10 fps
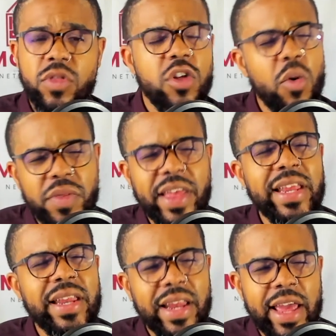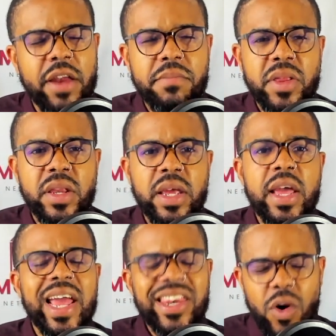knowing they needed accountability,
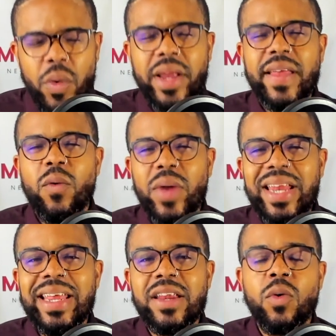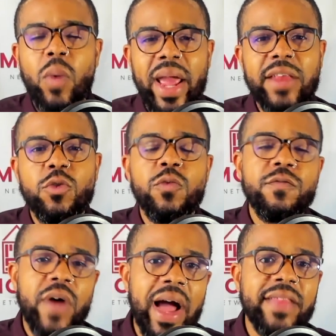and knowing that we needed a way to
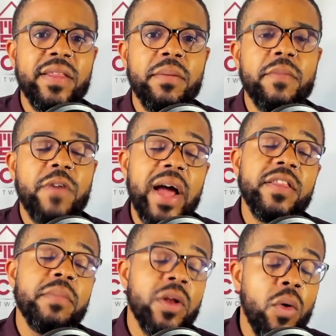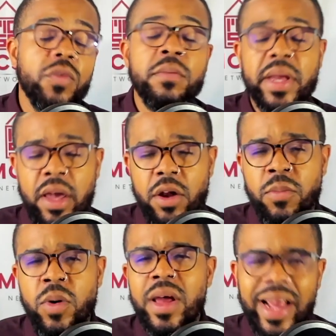find them, find them and hold them
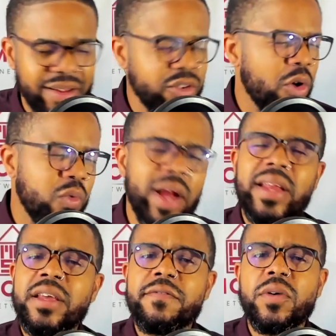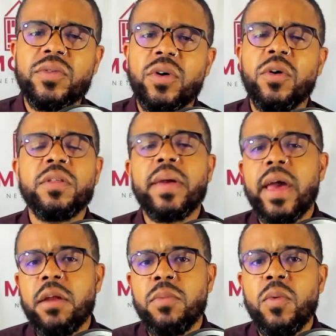accountable. It is already difficult to hold them
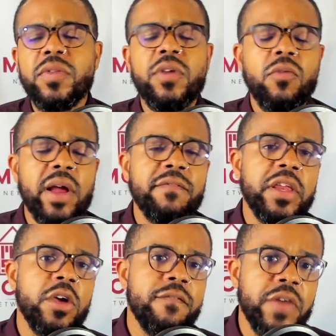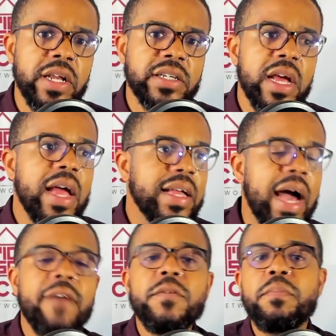accountable with direct video footage.
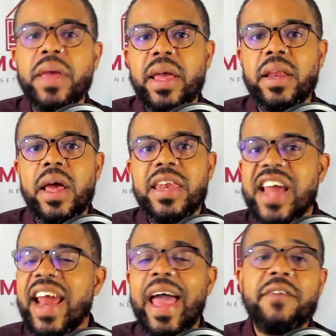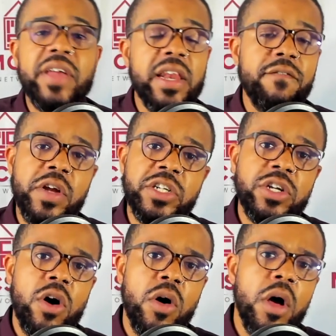God forbid not having any footage at
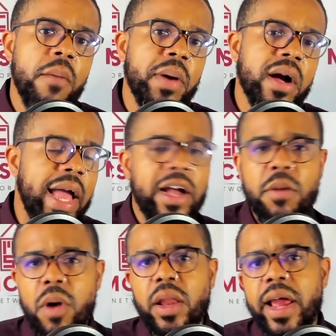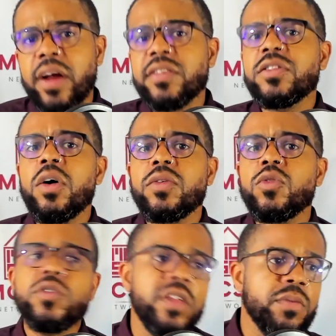all. But and Kamala Harris knows who
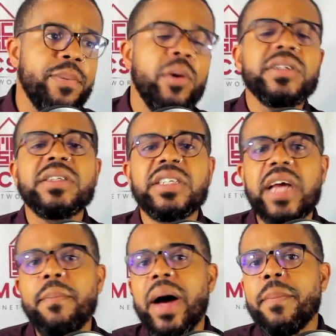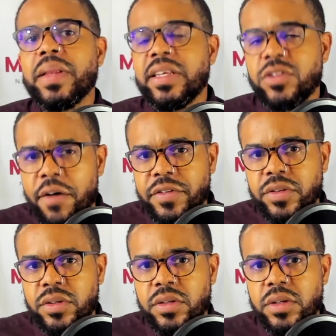was disproportionately shot by police
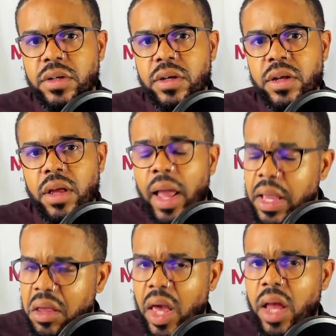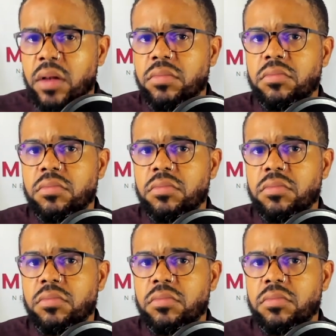officers, and yet